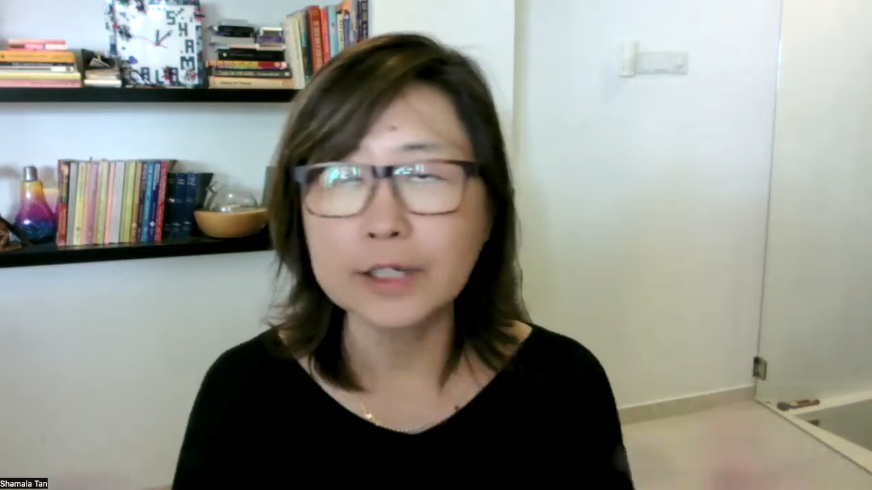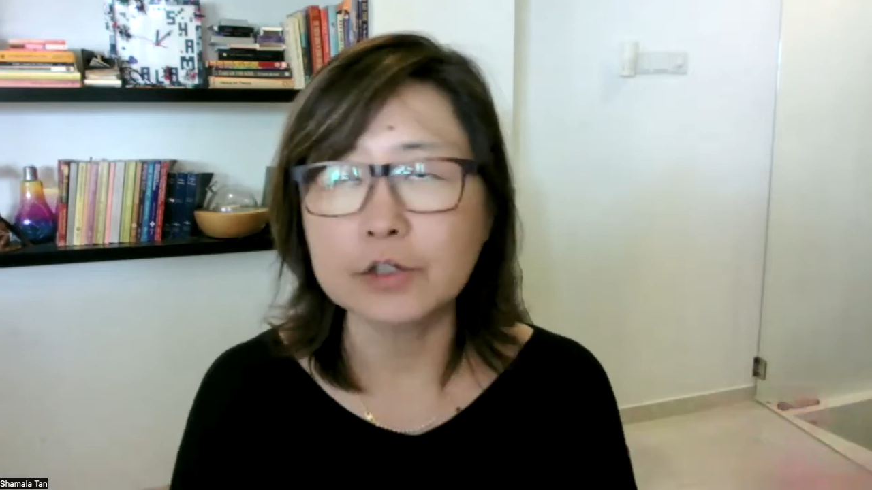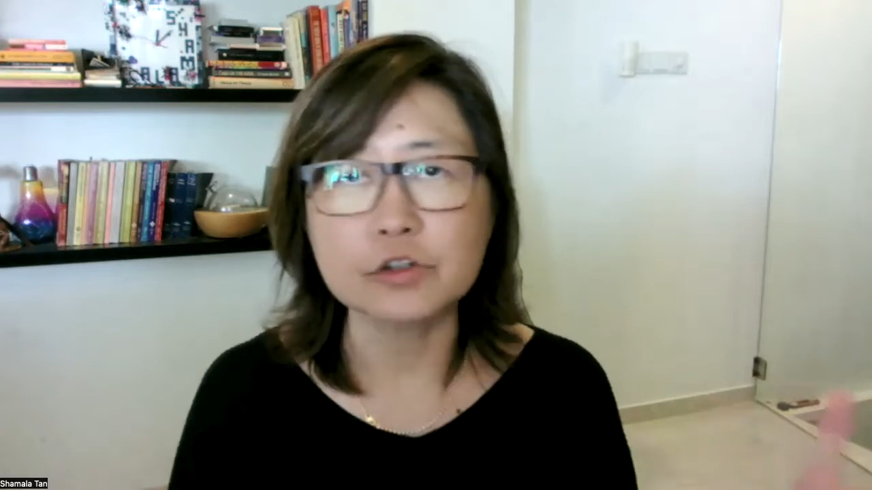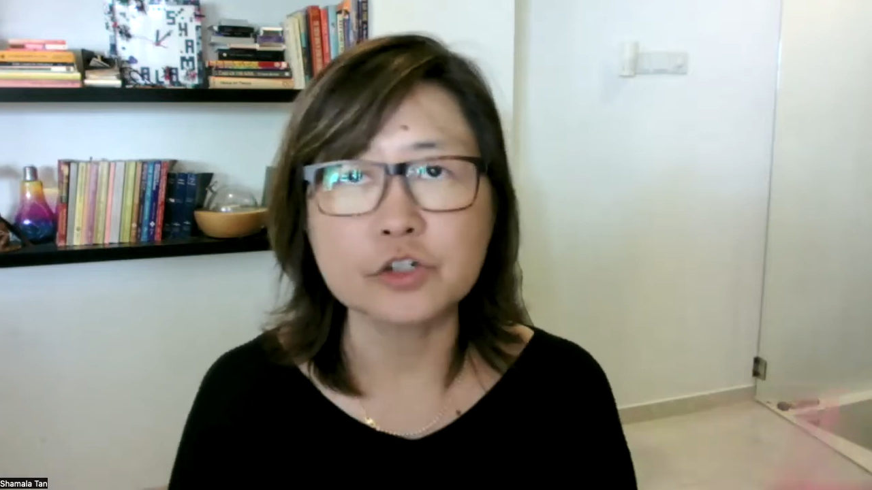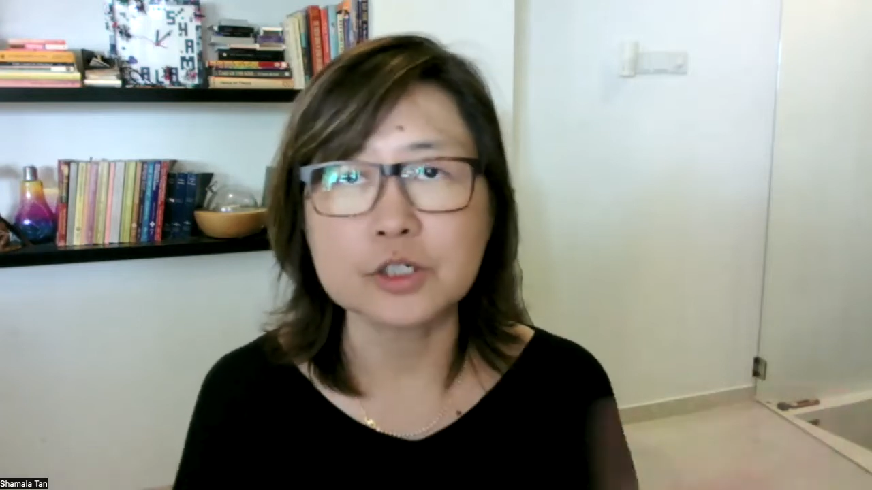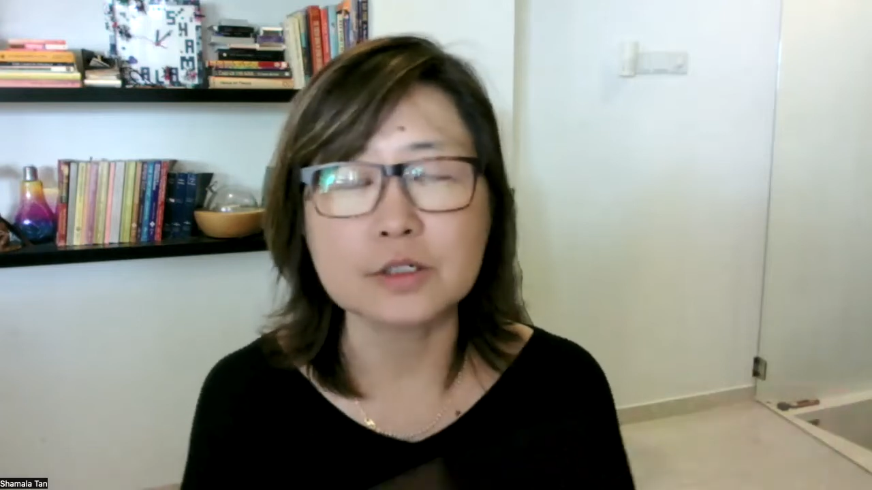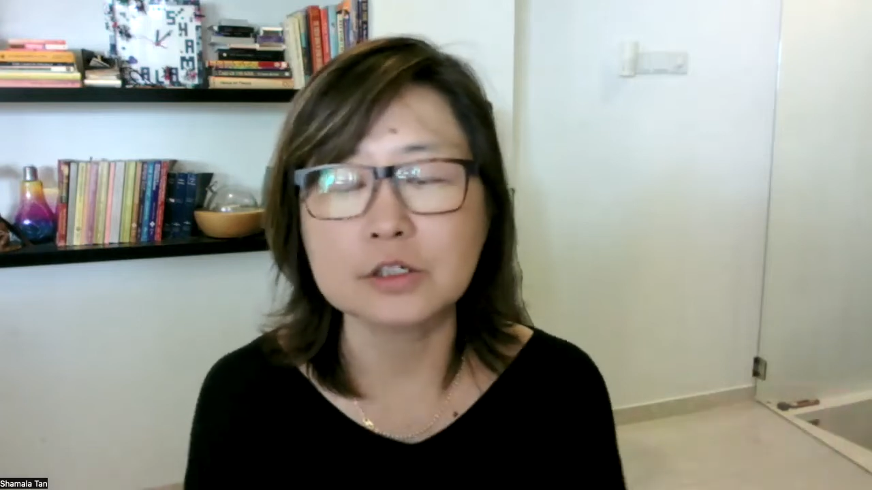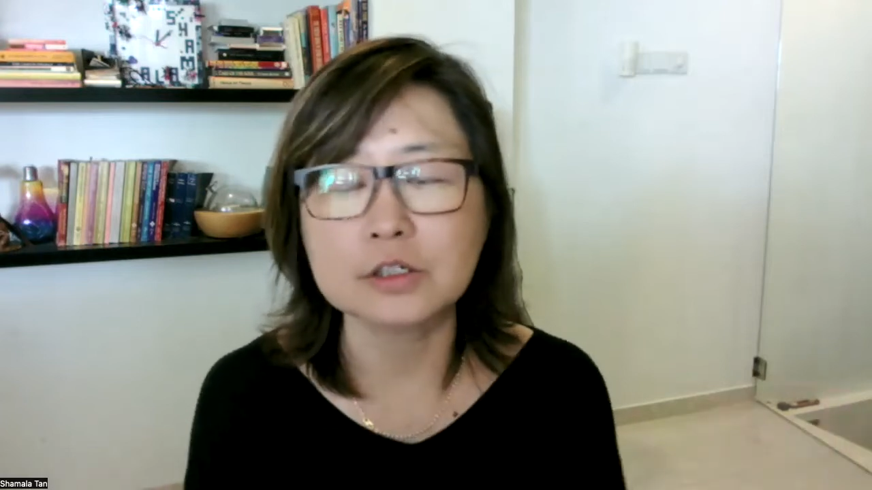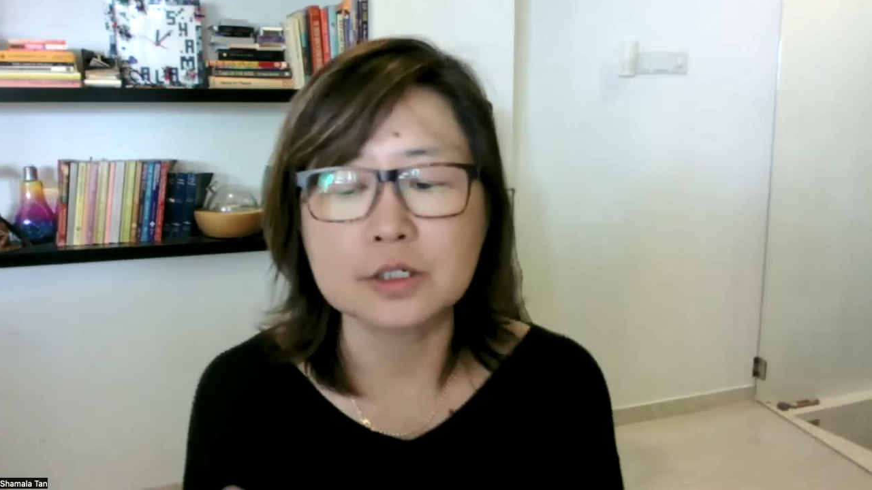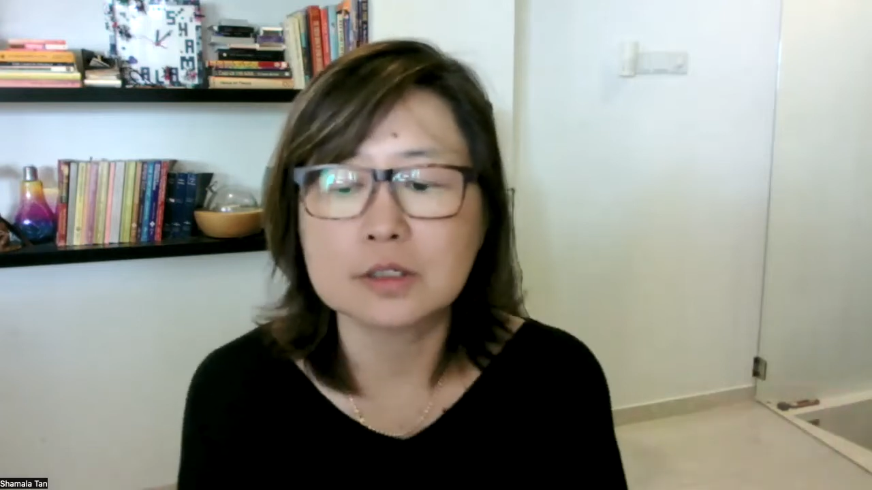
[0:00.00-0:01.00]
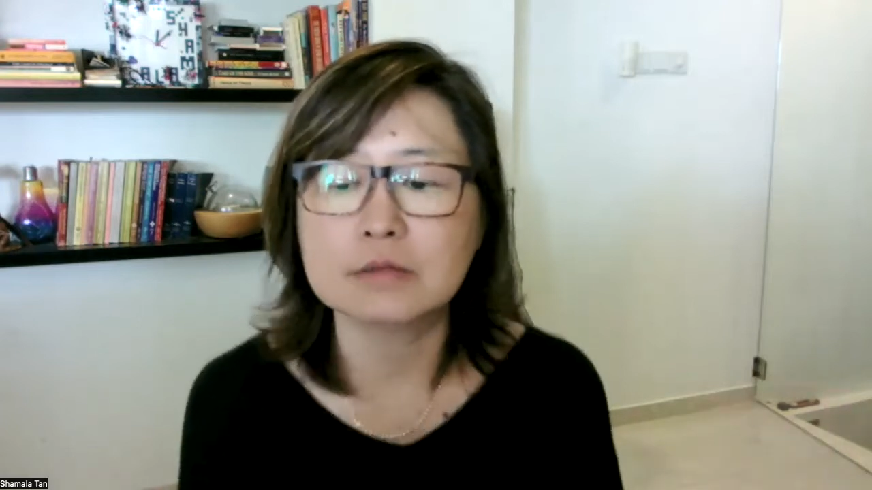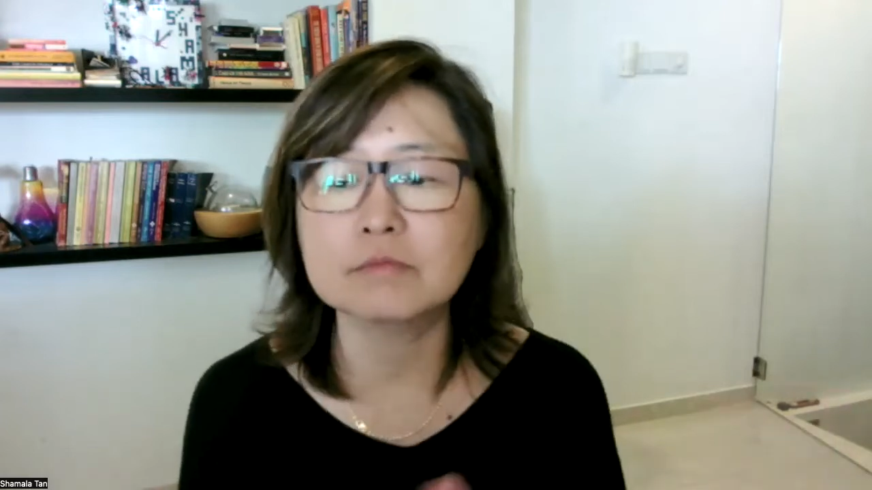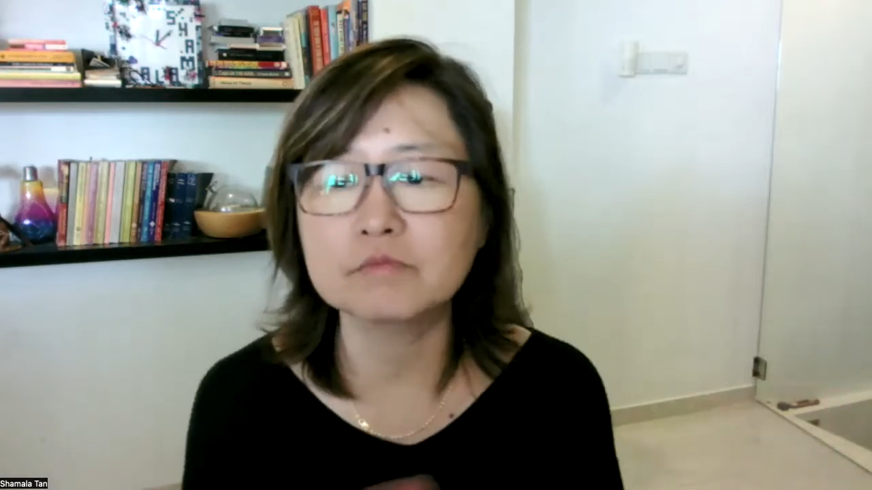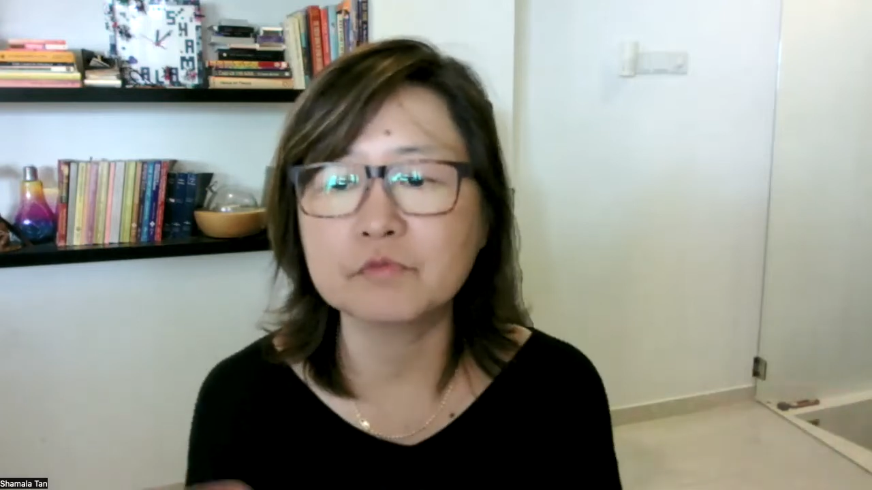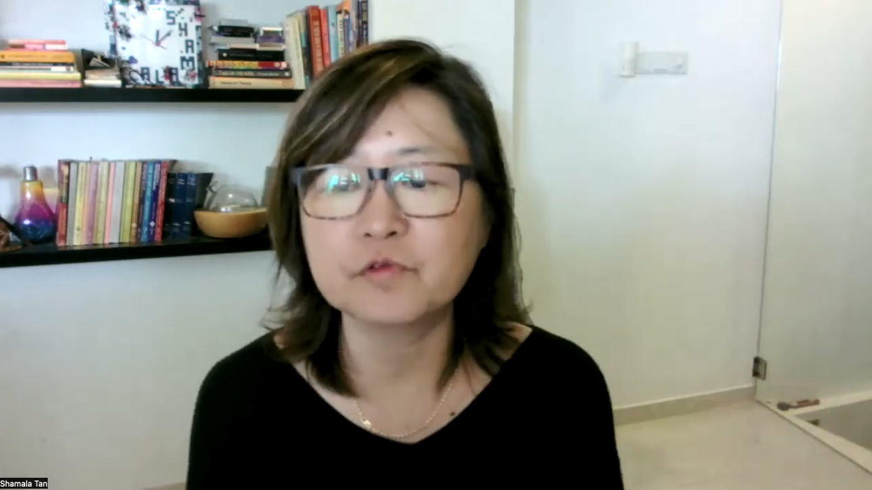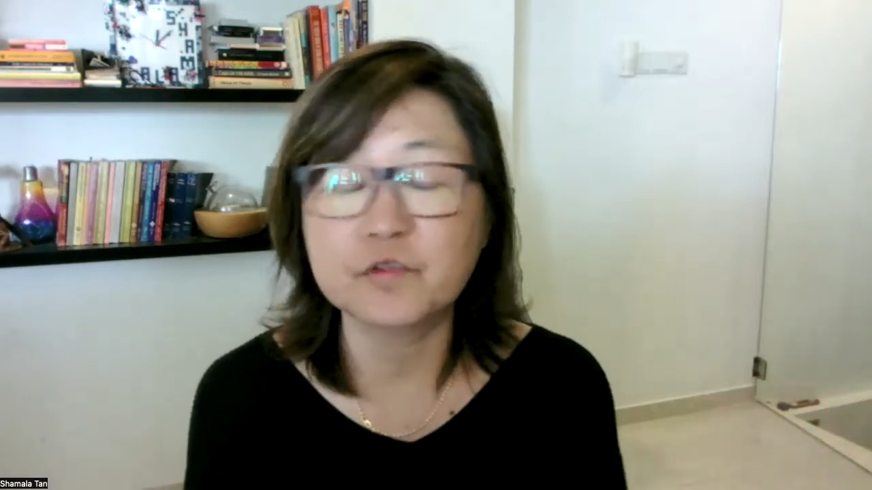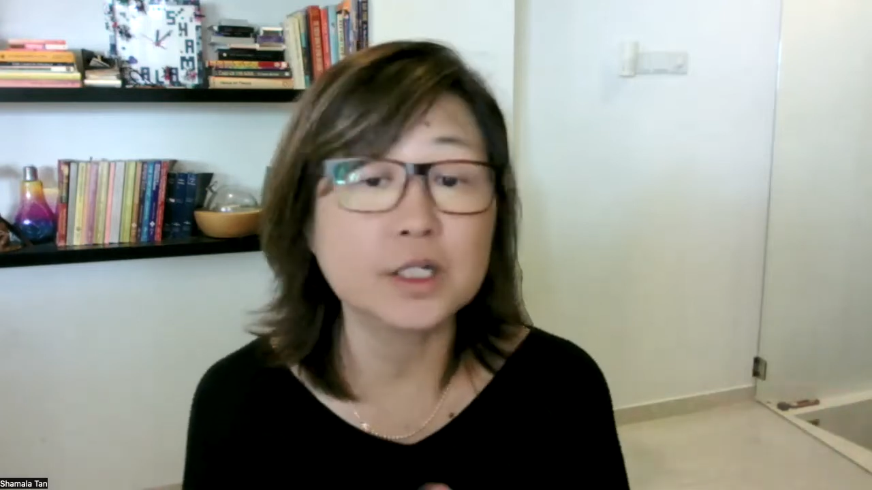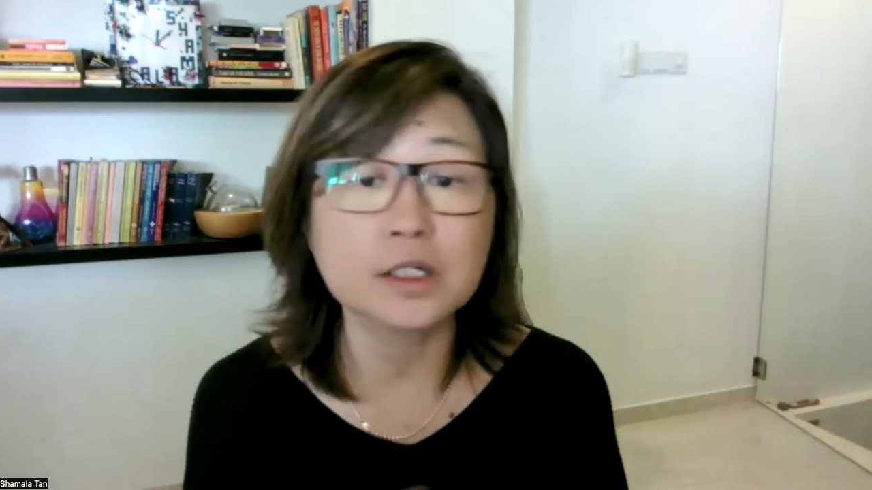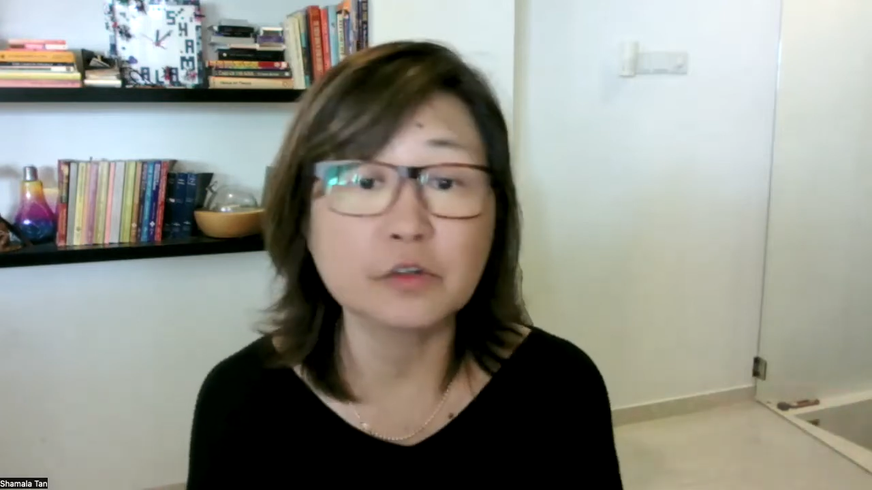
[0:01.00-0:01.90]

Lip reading: just physical